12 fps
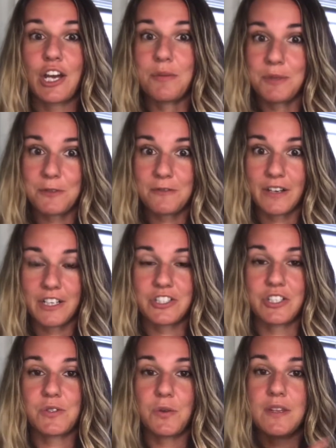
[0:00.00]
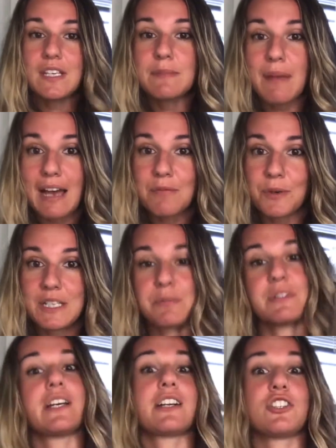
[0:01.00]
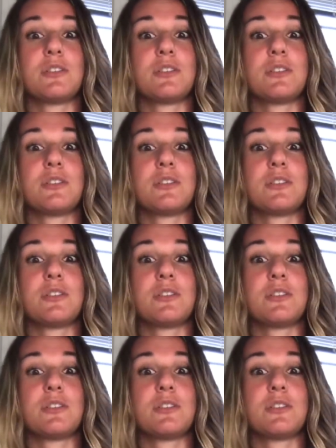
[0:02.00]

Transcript: immune function. So these bad boys protect your